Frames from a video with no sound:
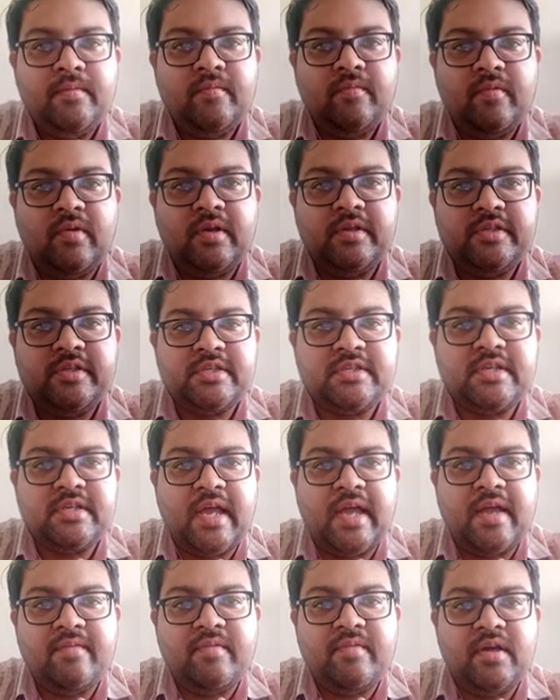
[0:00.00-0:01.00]
We'll just
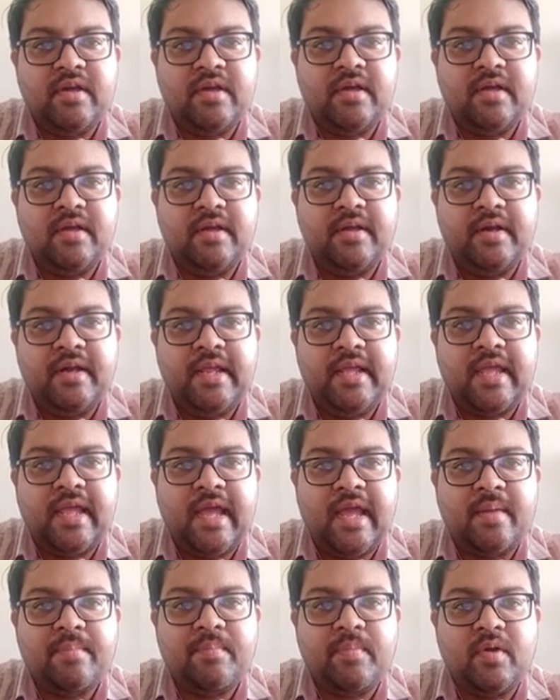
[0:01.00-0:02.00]
have a
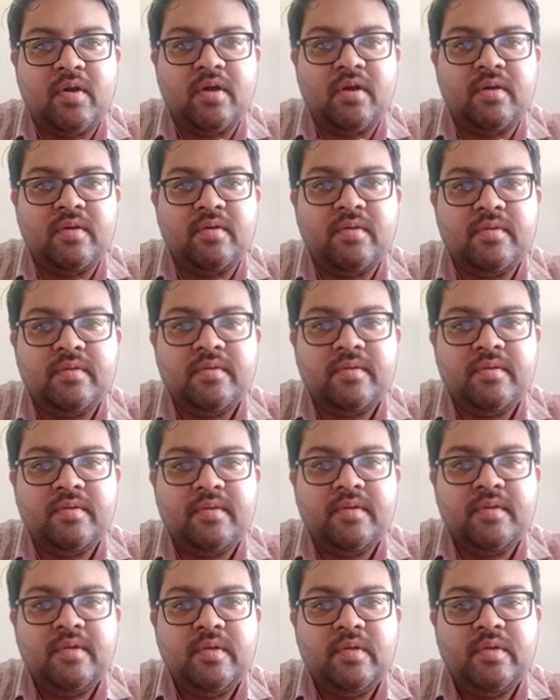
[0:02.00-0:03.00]
recap on
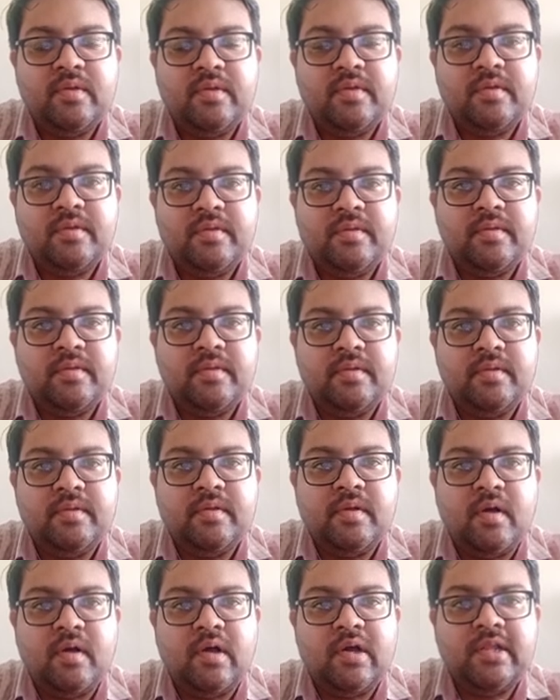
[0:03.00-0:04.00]

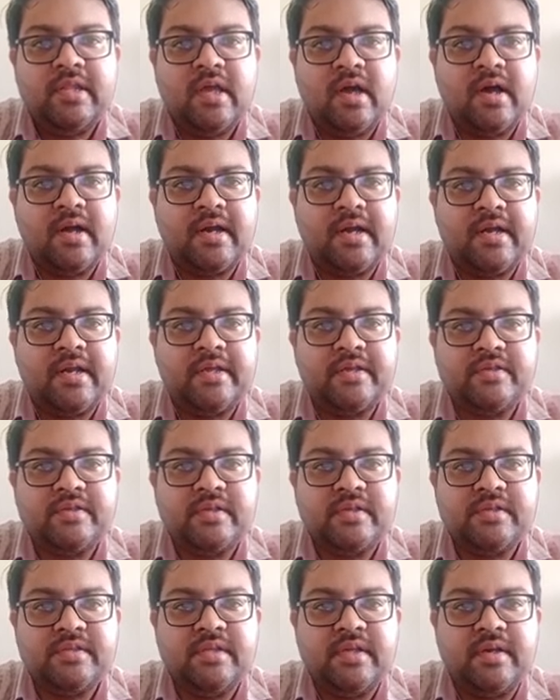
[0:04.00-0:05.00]
all the
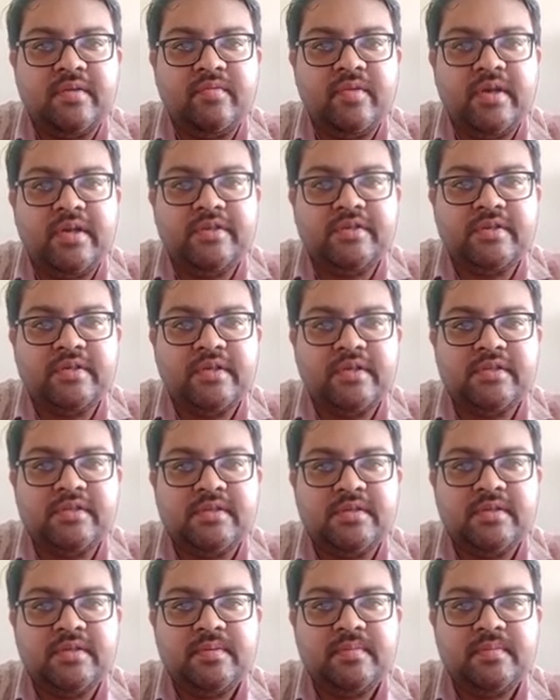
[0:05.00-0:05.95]
architectures that we discussed.